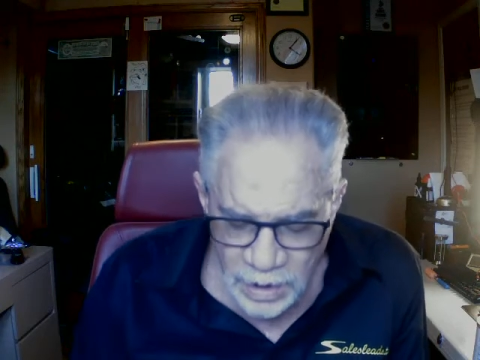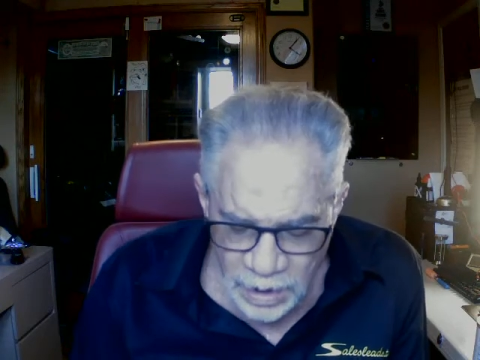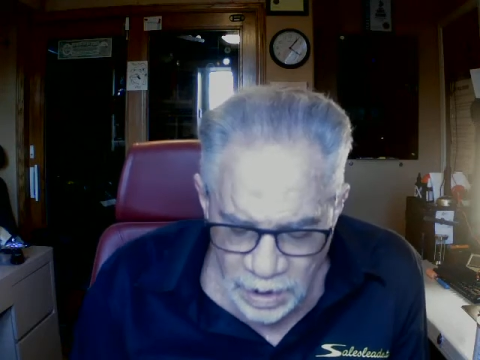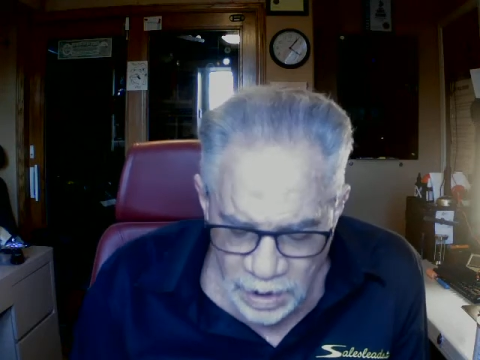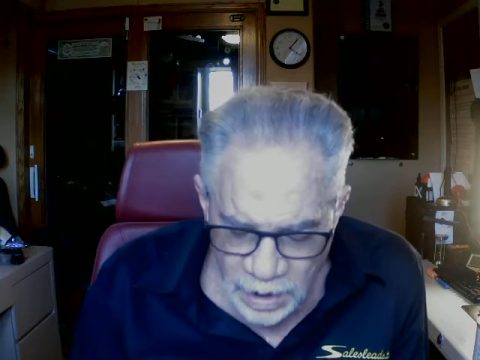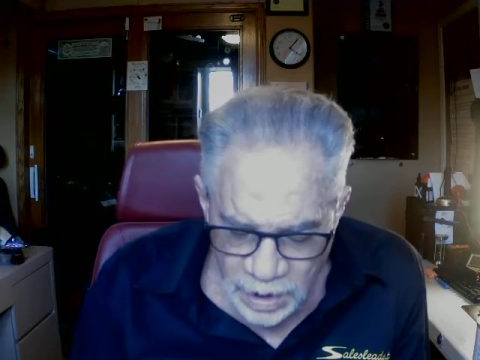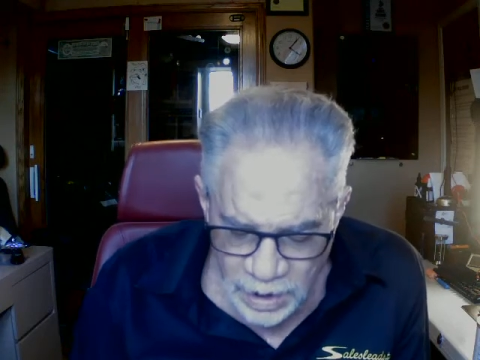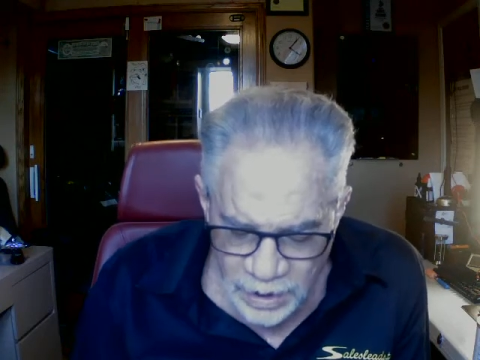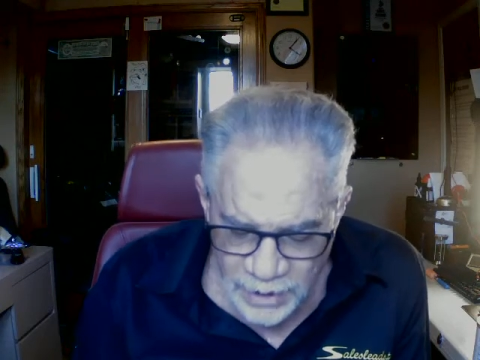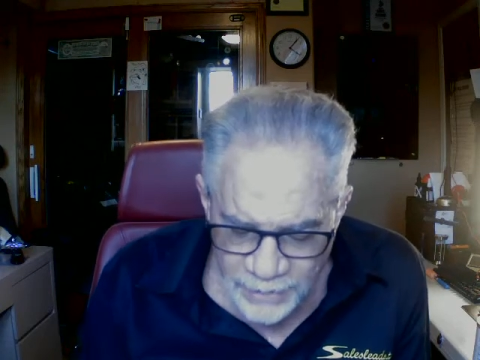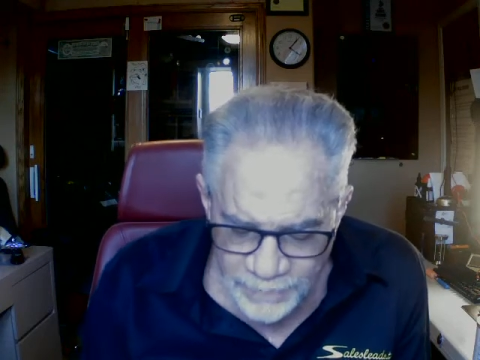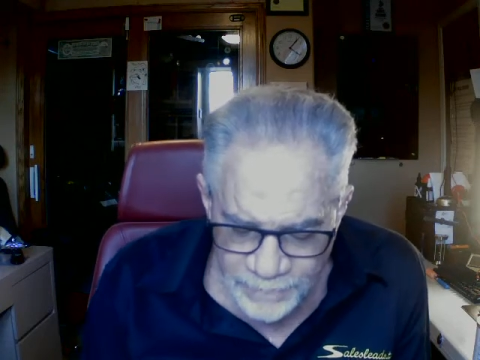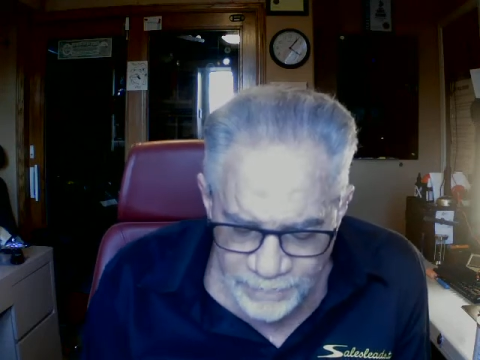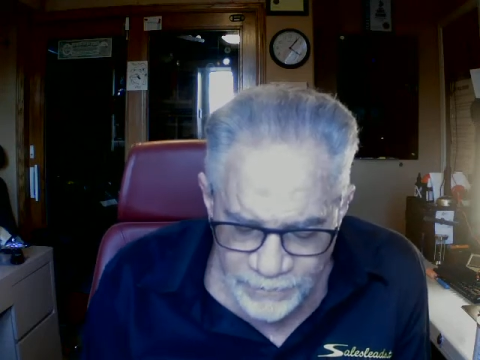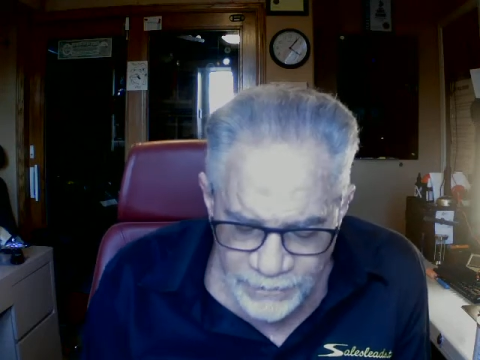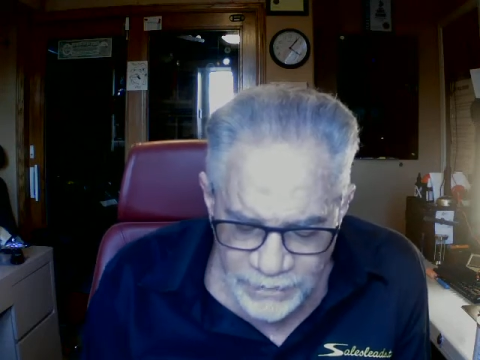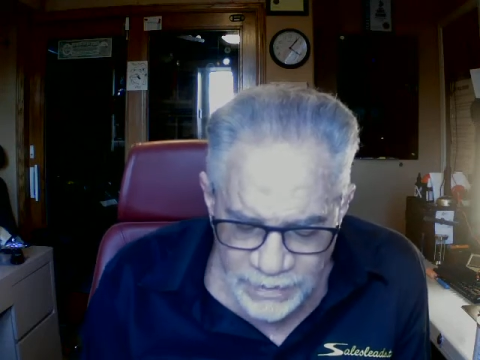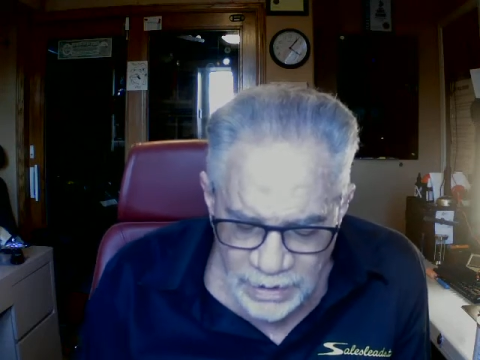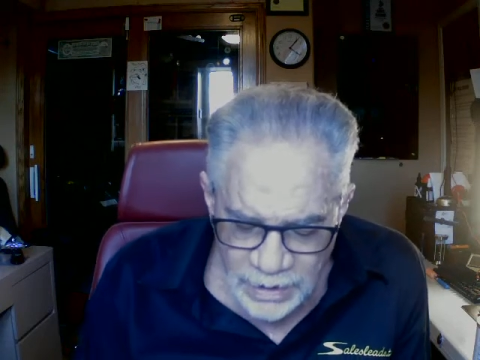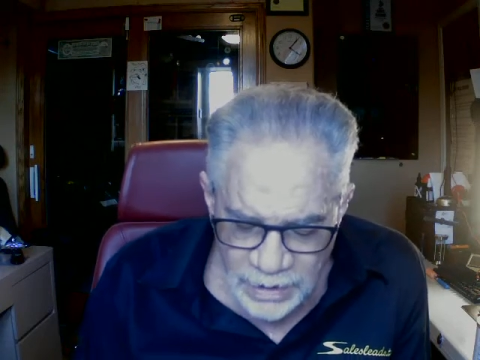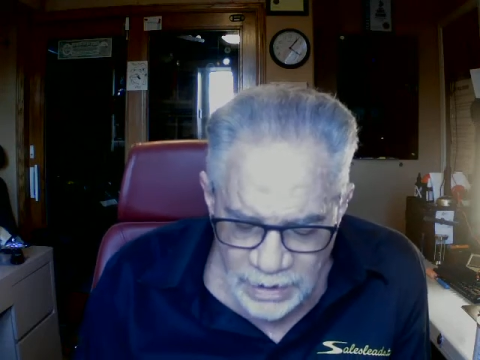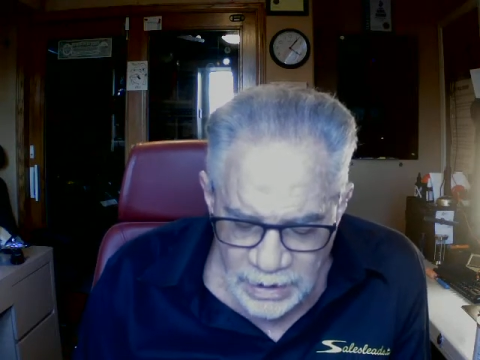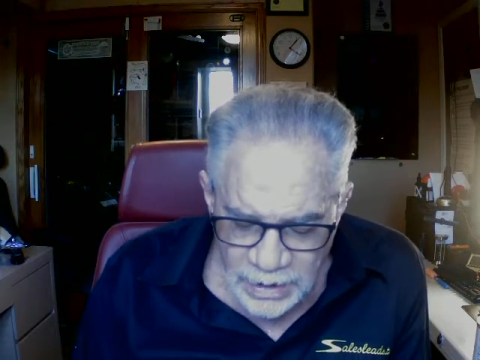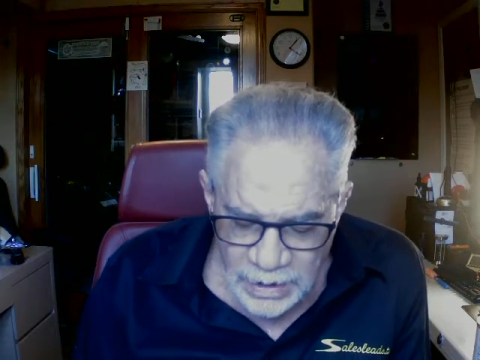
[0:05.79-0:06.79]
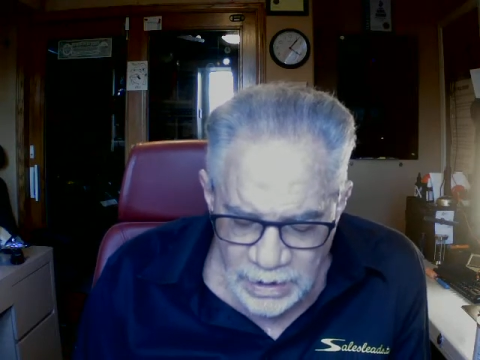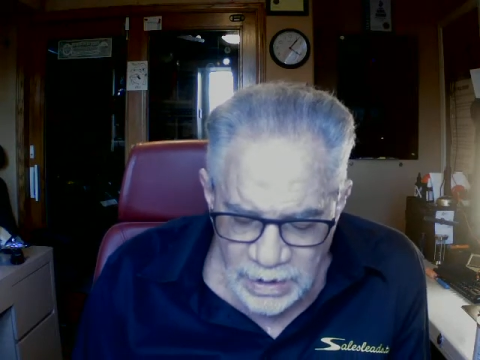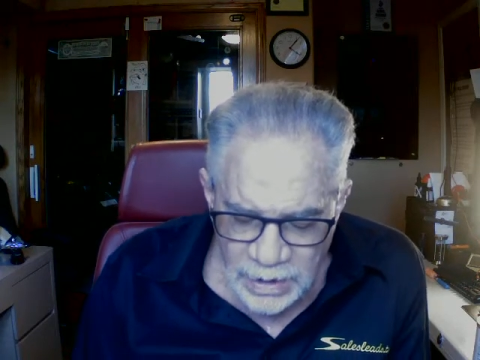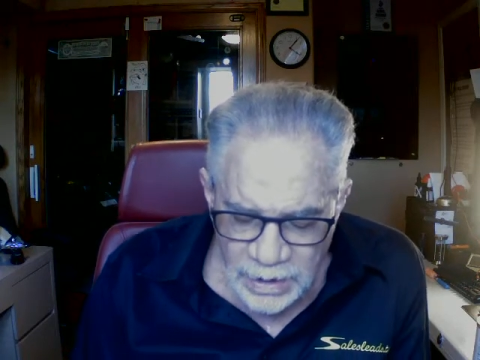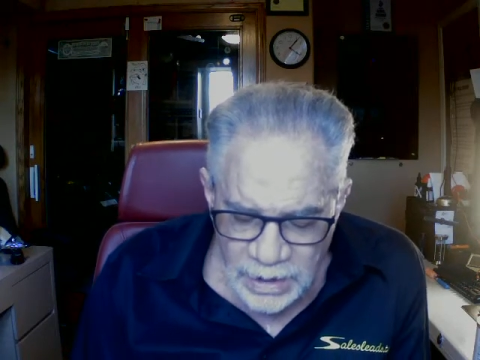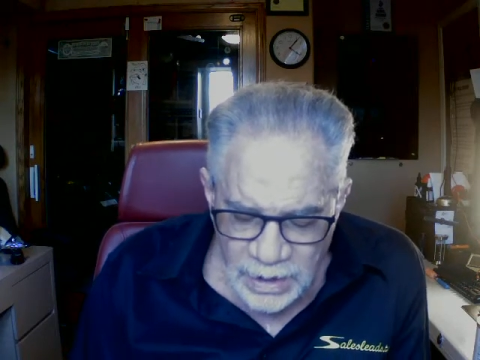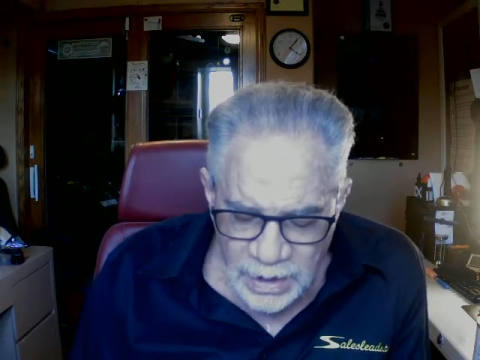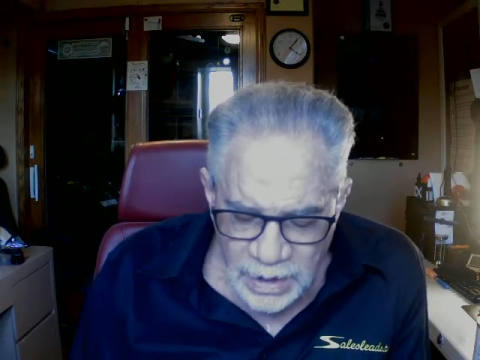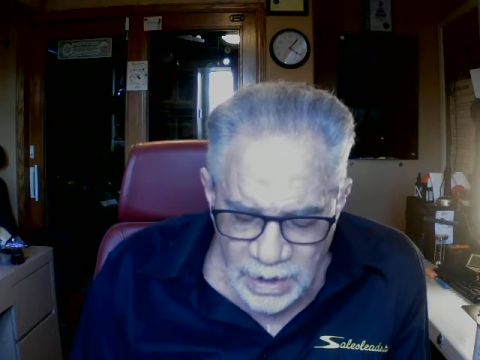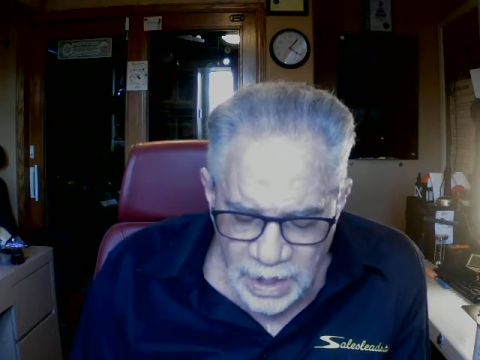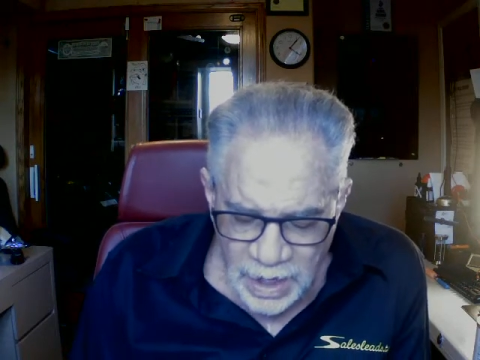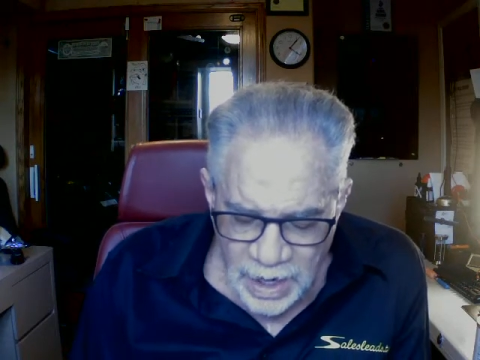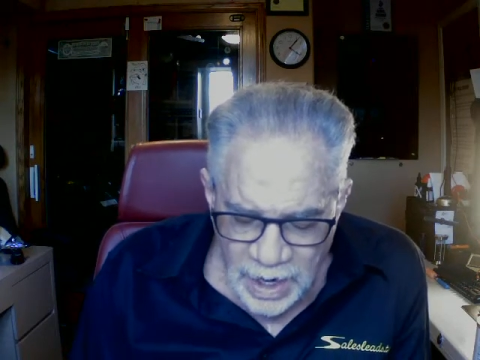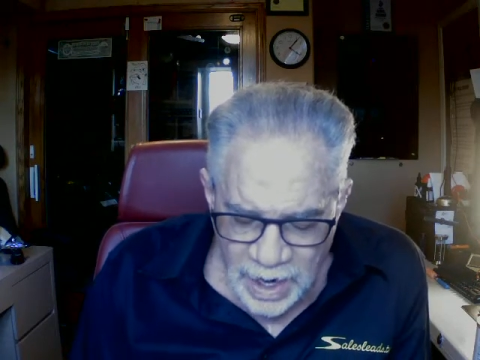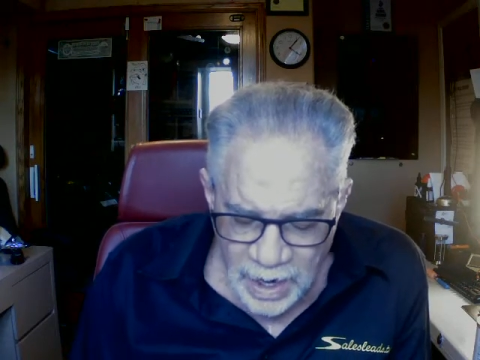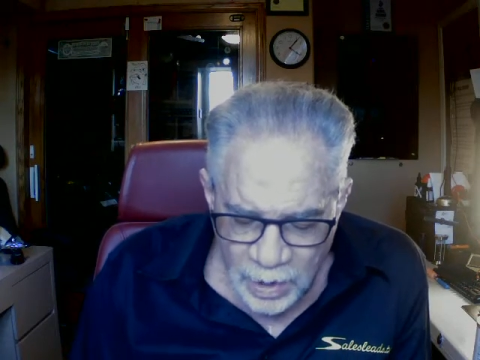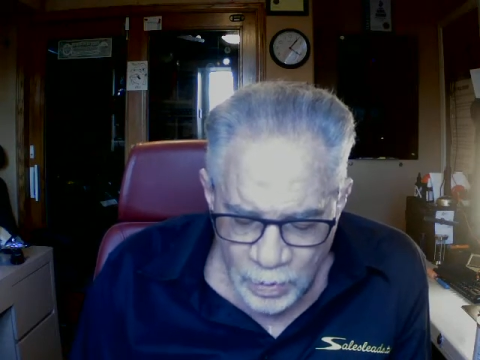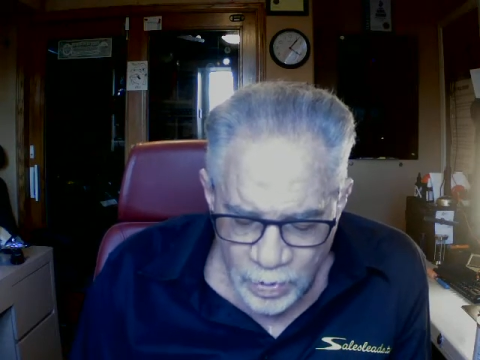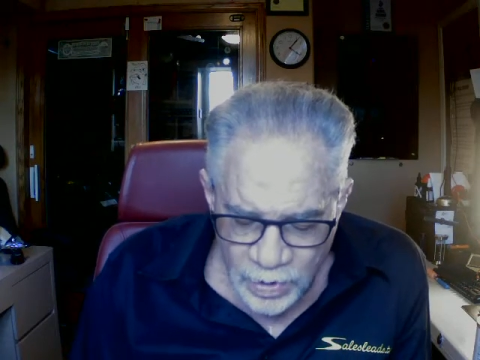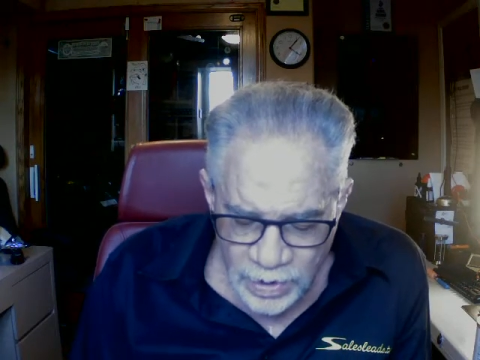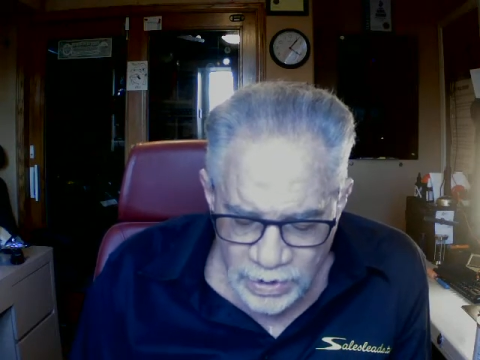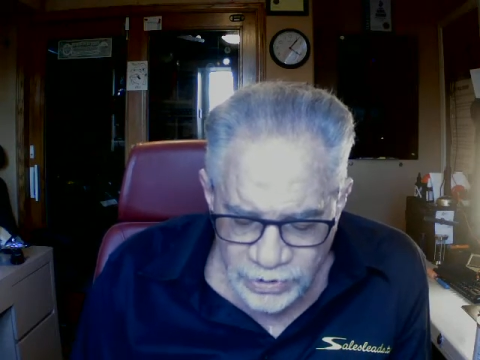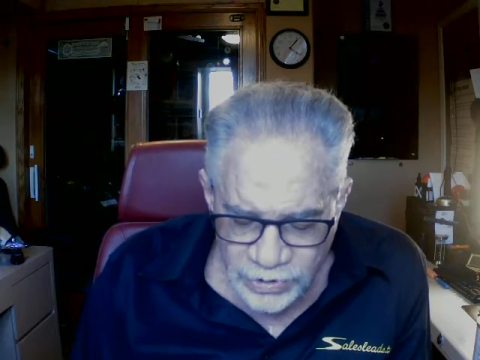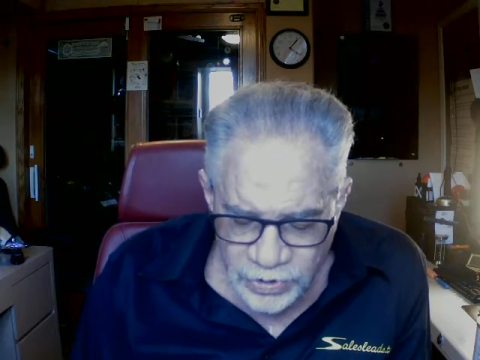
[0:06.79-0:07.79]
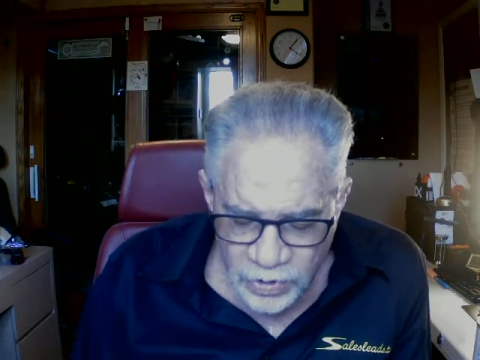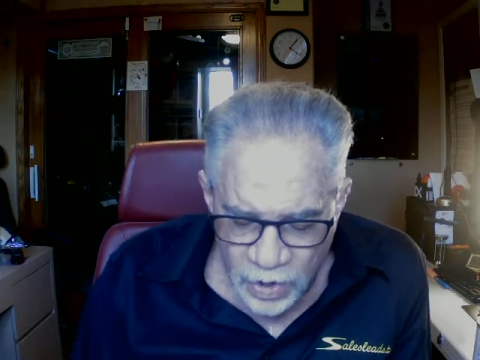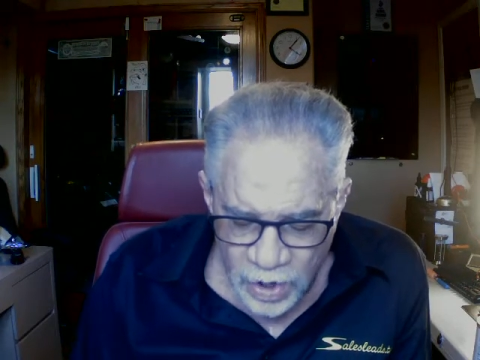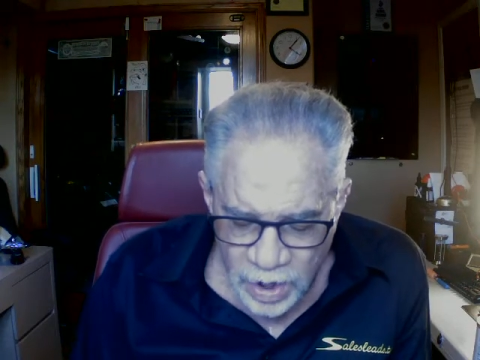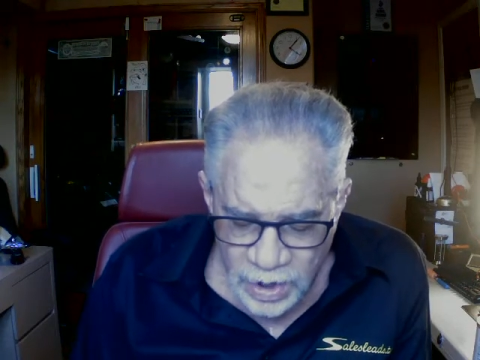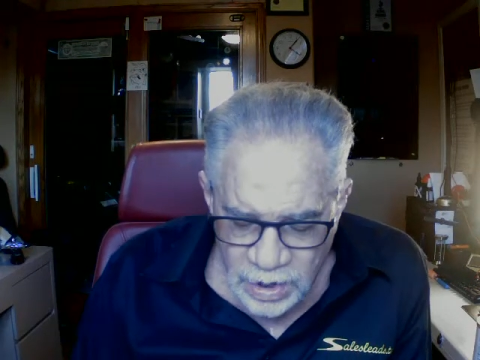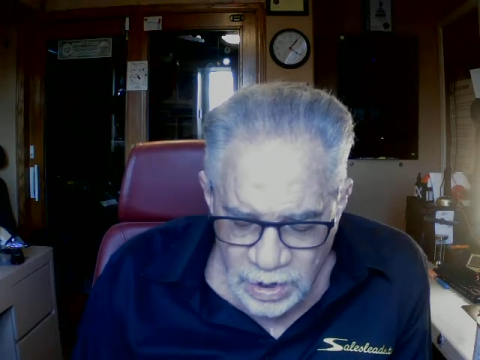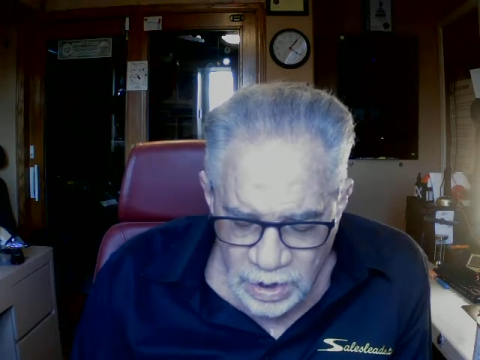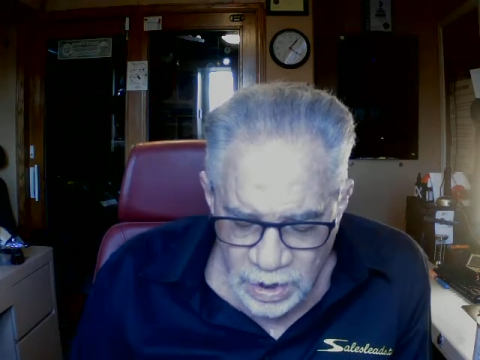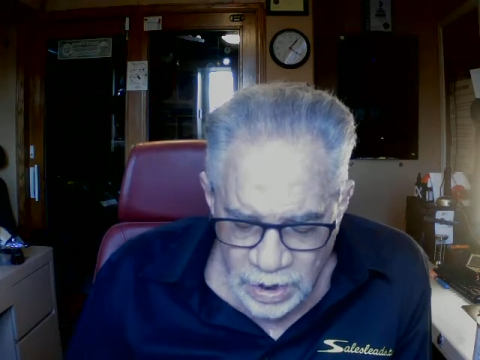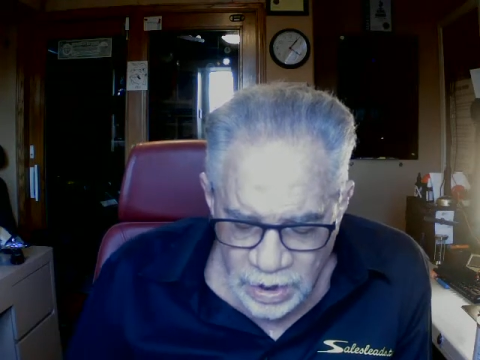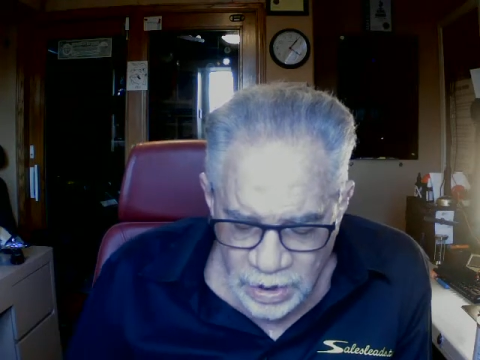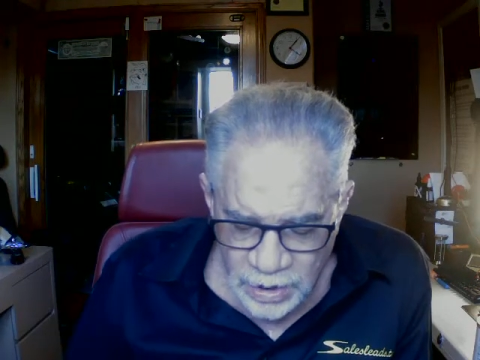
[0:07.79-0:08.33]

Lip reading: I want to talk,